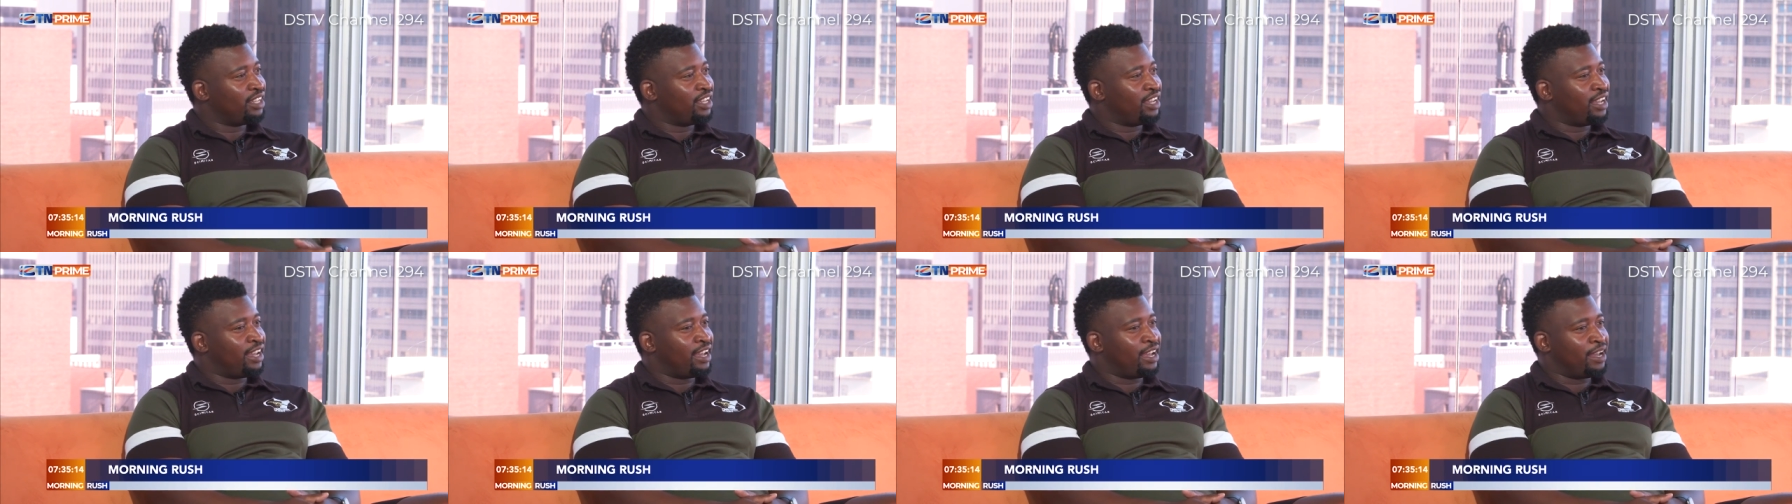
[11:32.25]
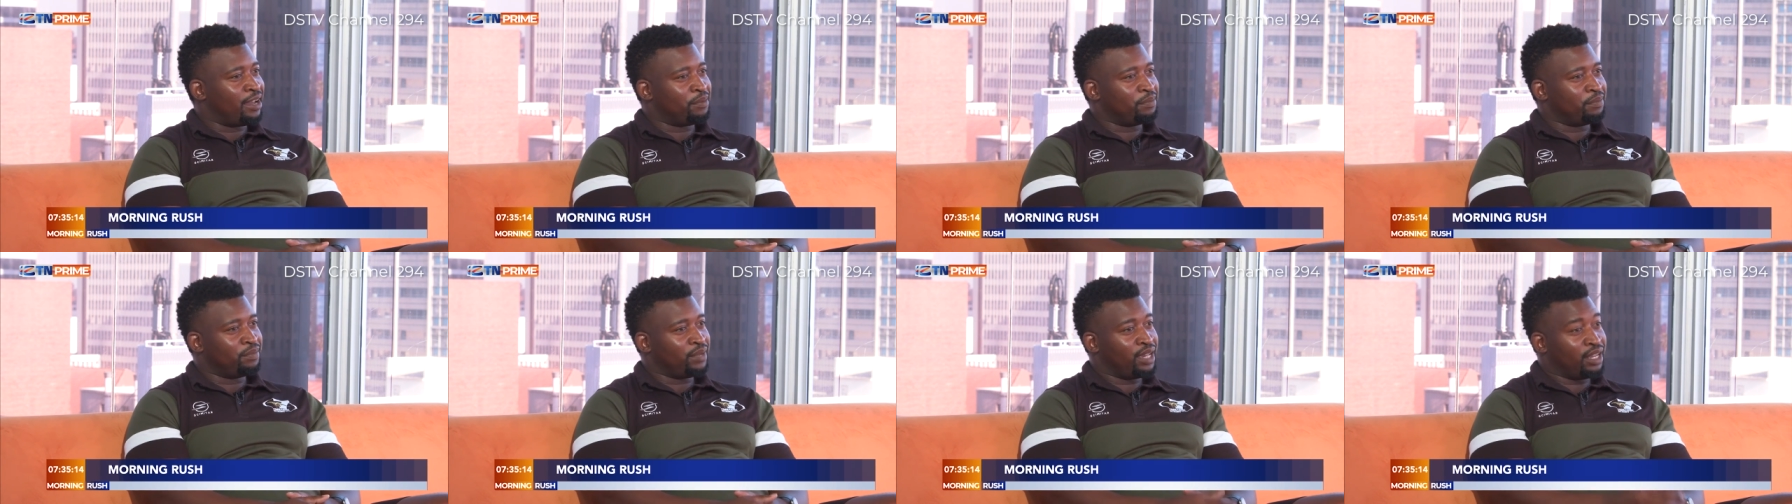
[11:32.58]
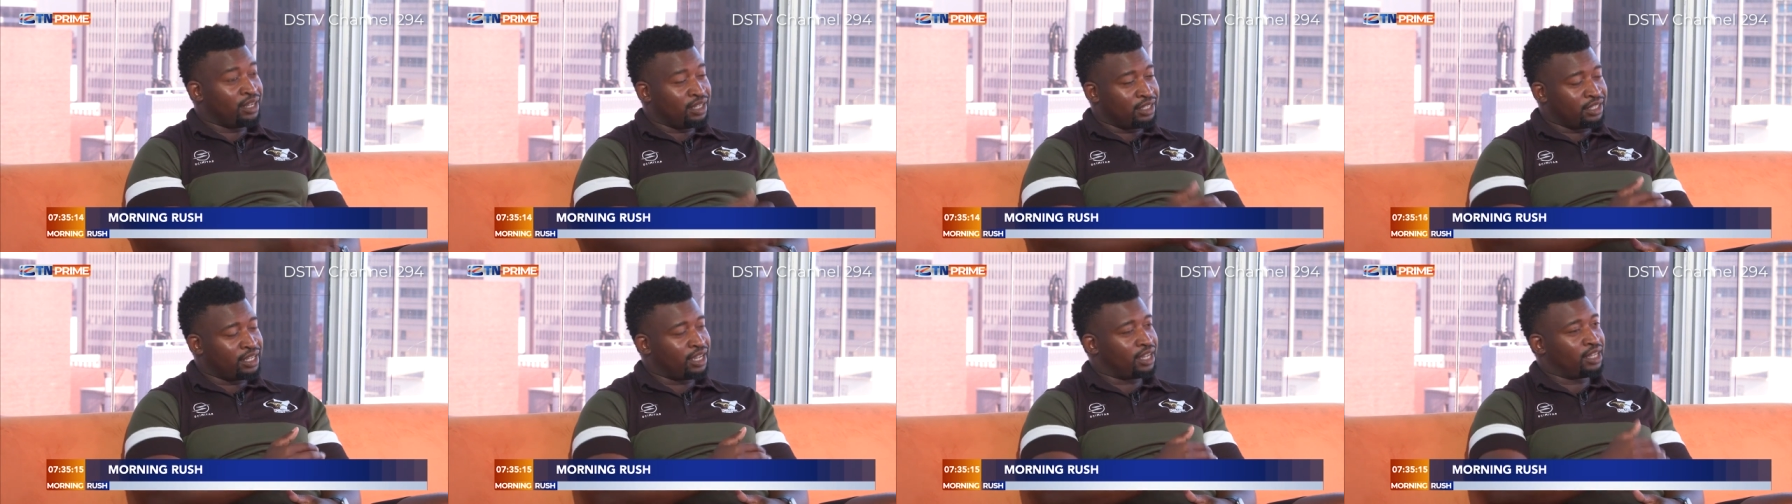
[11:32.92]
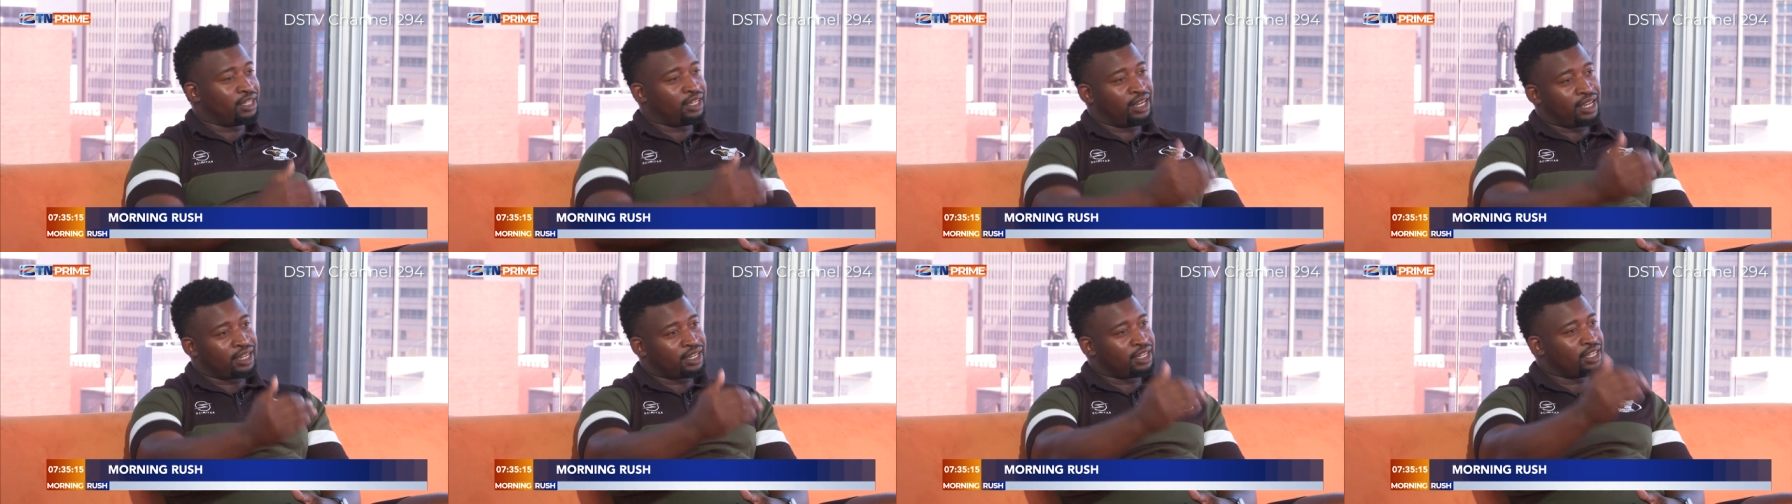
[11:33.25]
um, and yeah,
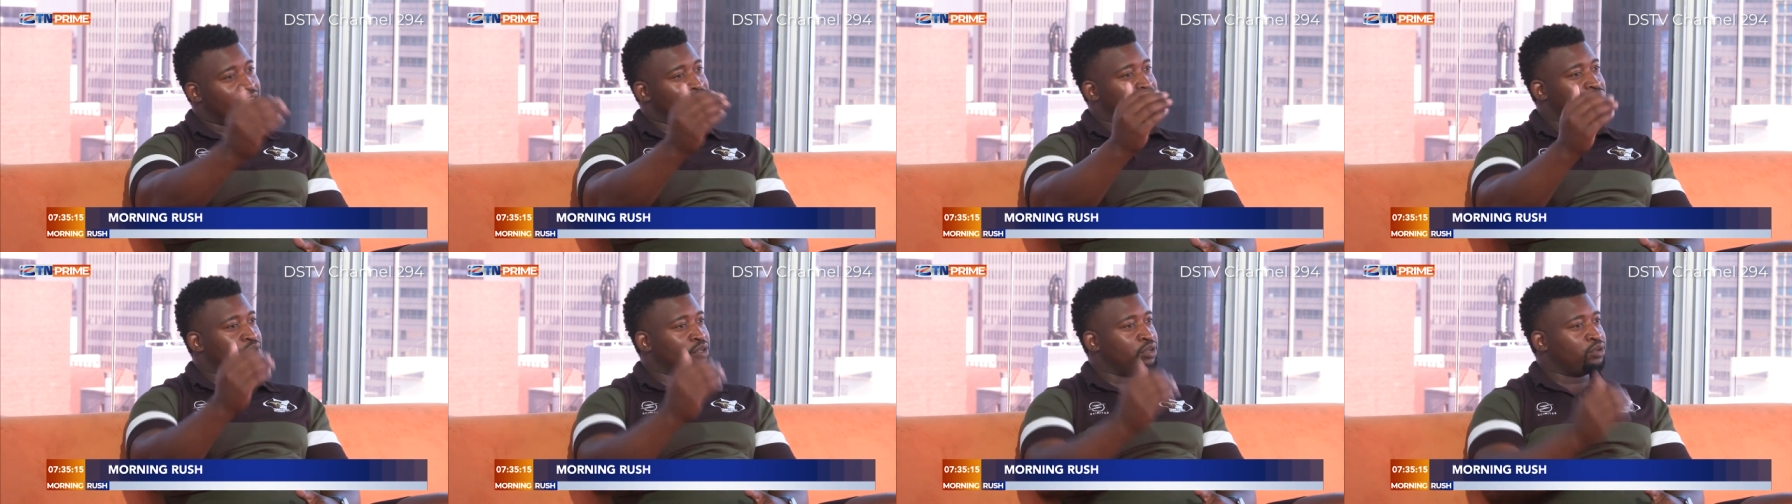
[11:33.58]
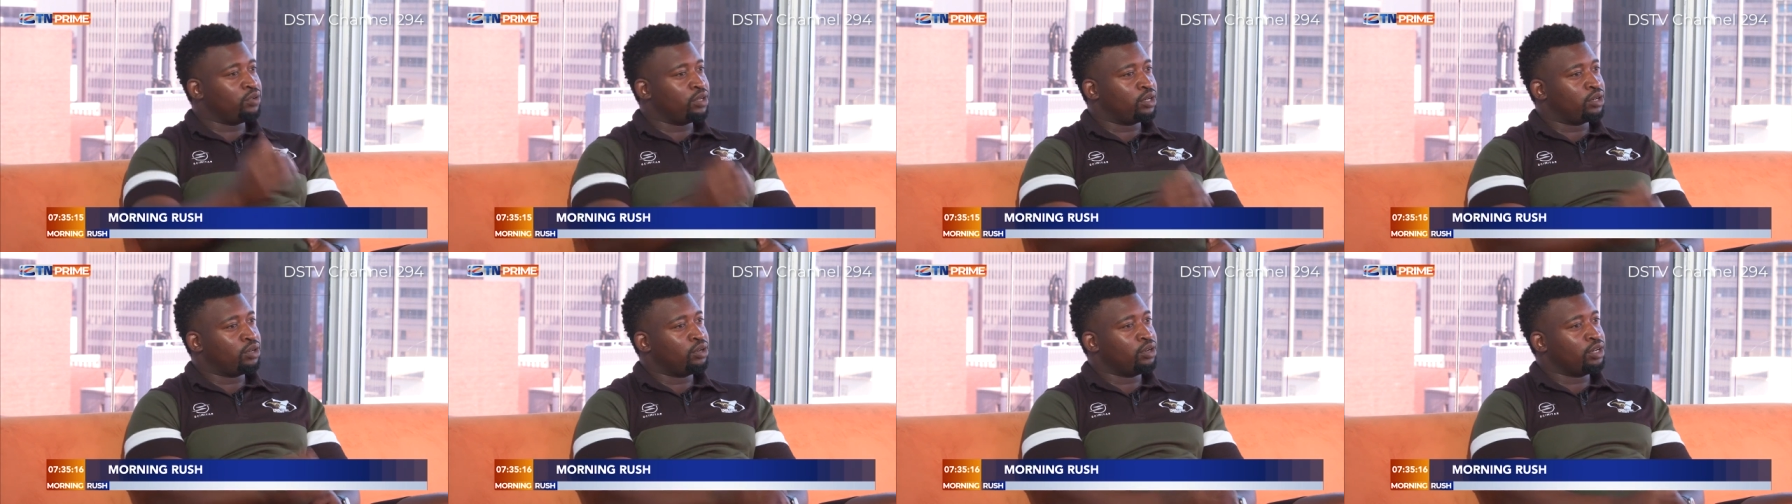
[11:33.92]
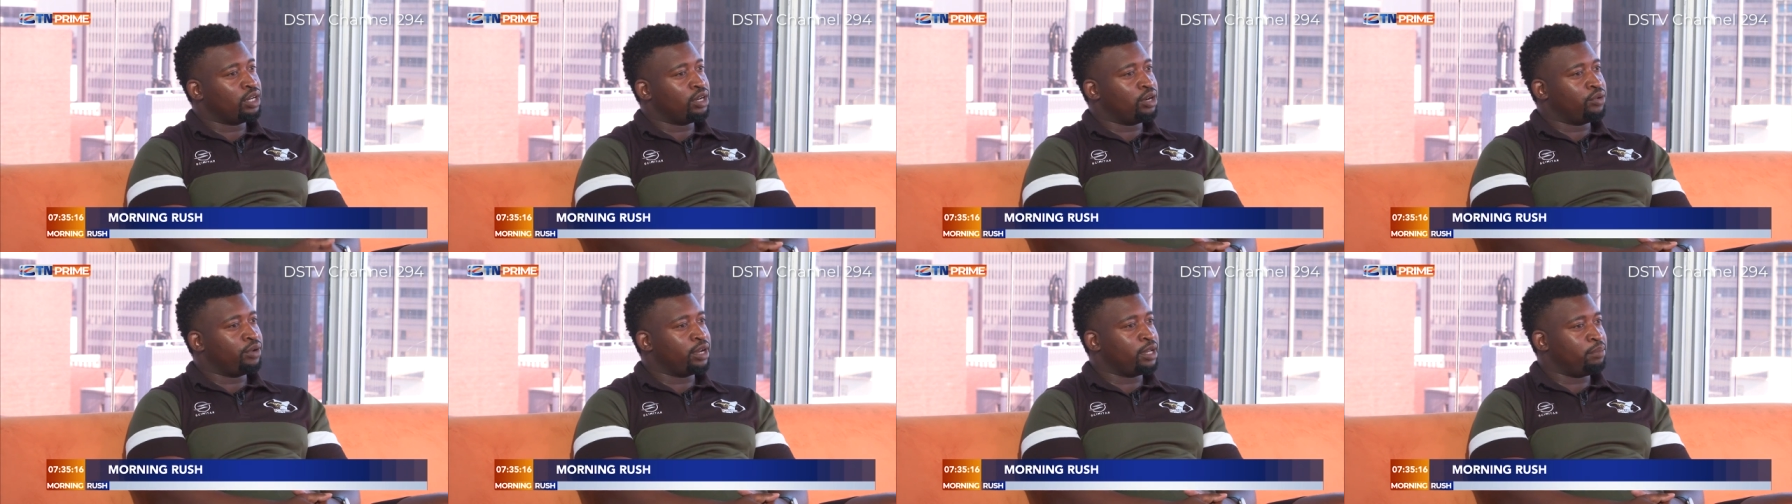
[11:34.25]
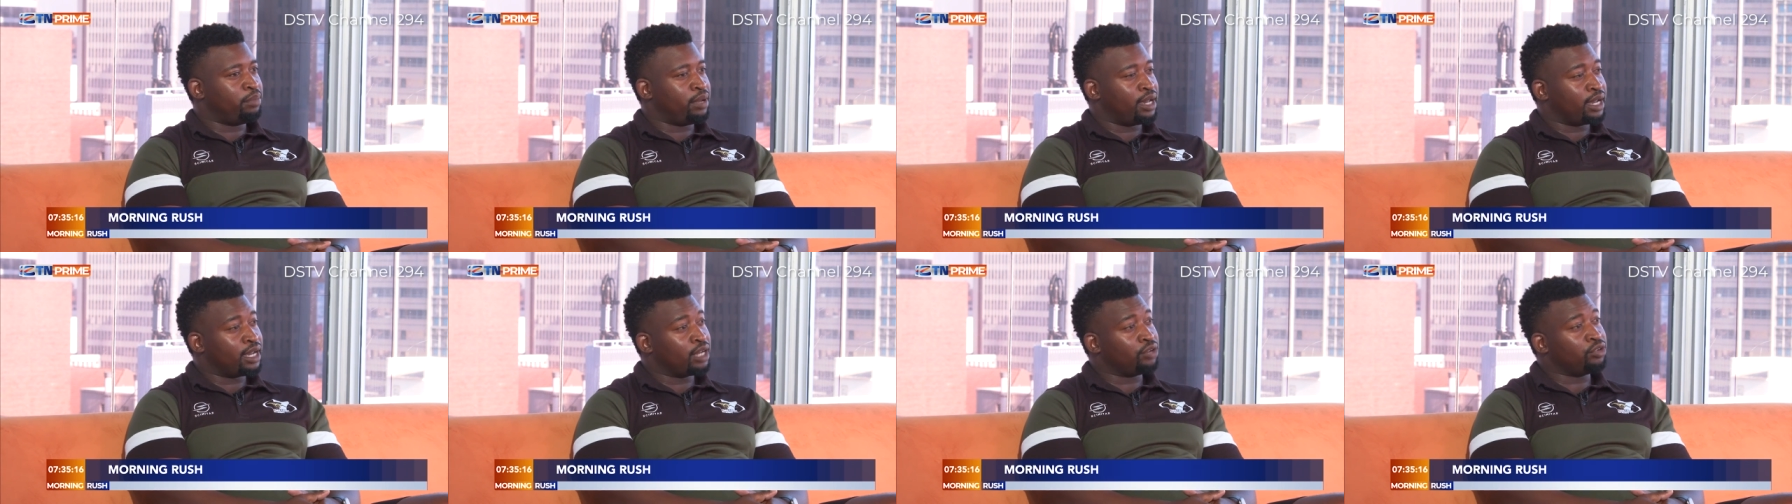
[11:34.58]
like enough, we, we clawed our way
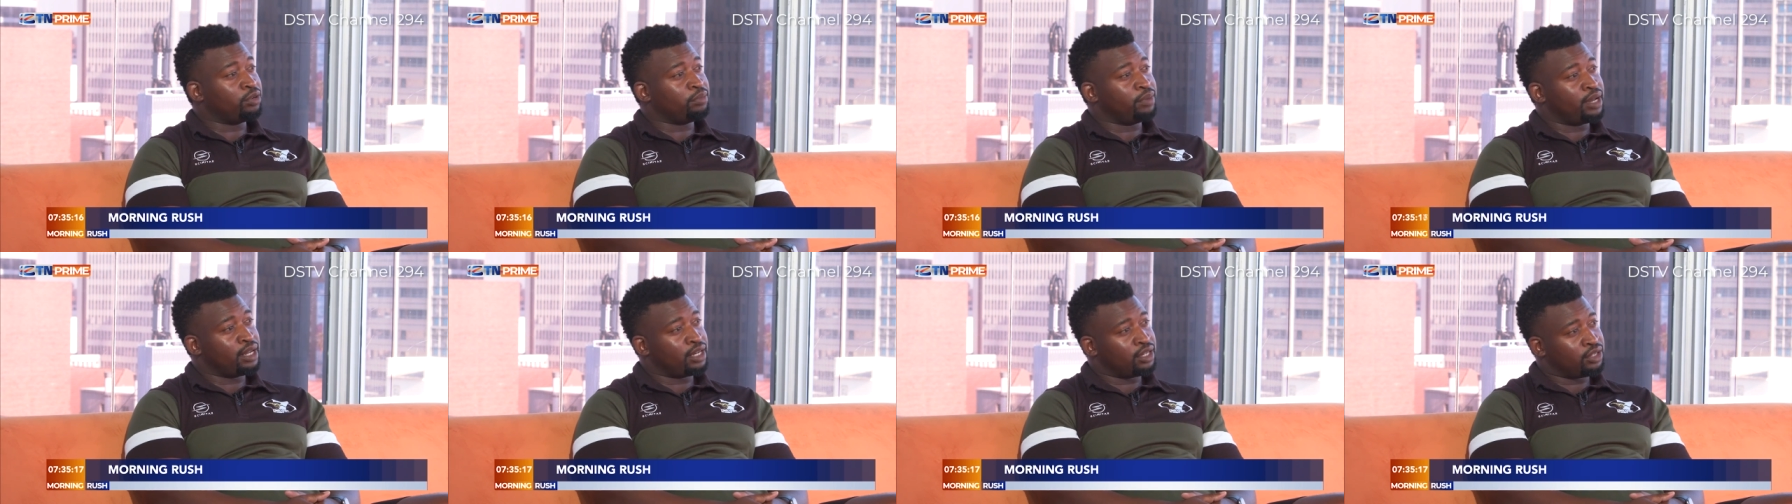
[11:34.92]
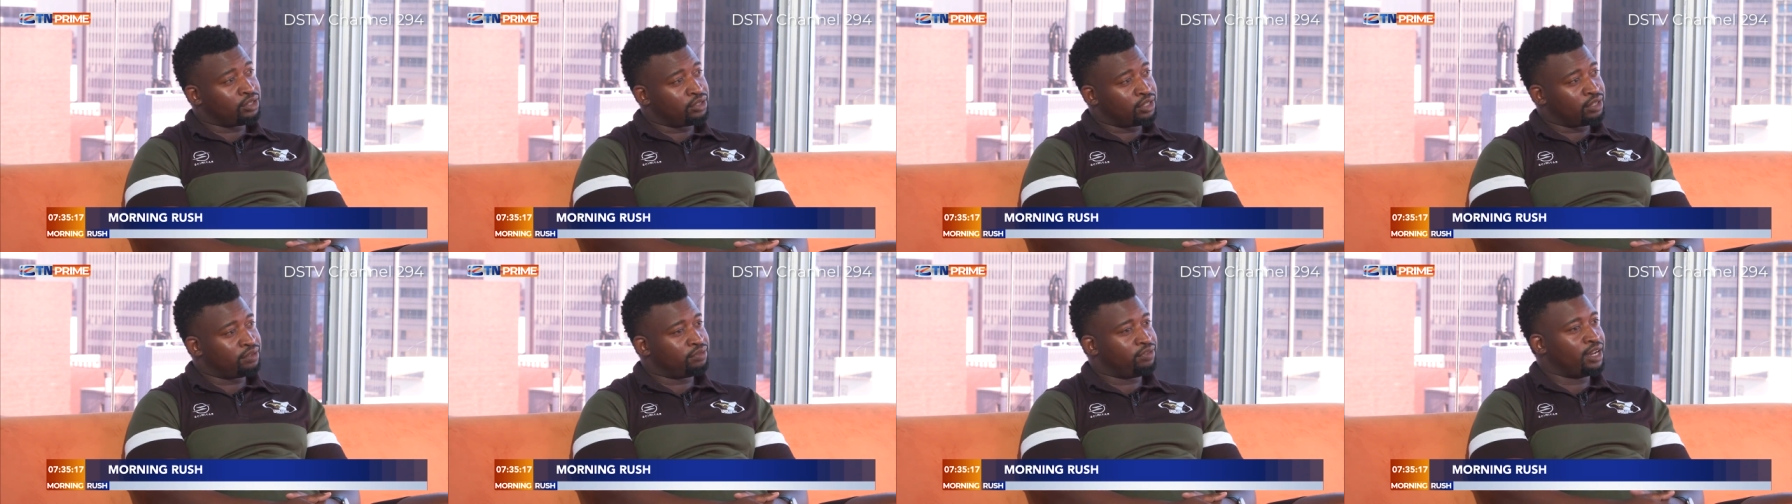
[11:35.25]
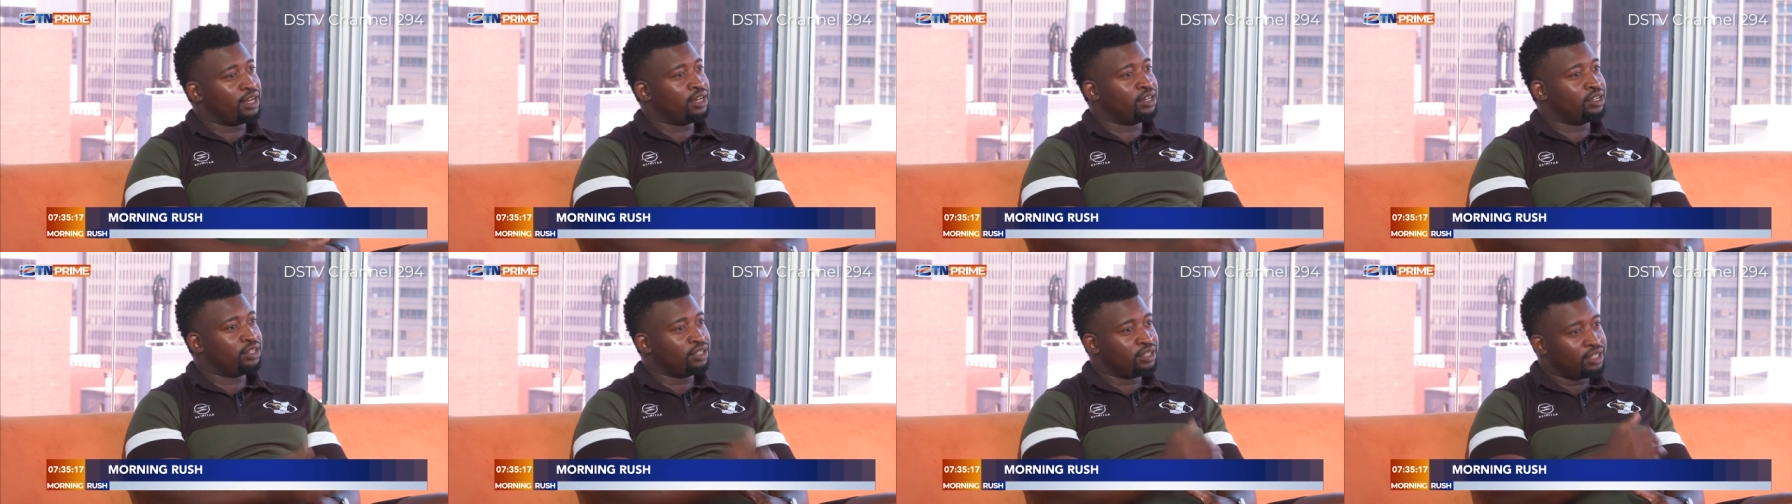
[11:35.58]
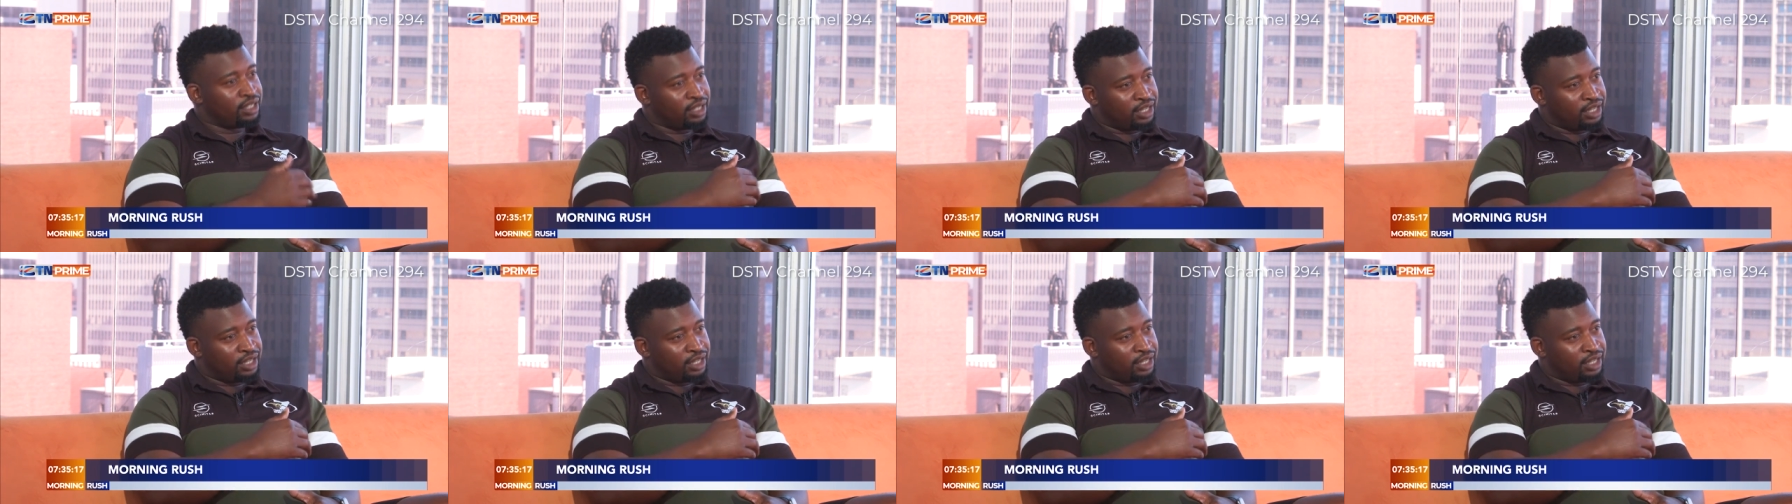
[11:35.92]
back and we made it to the final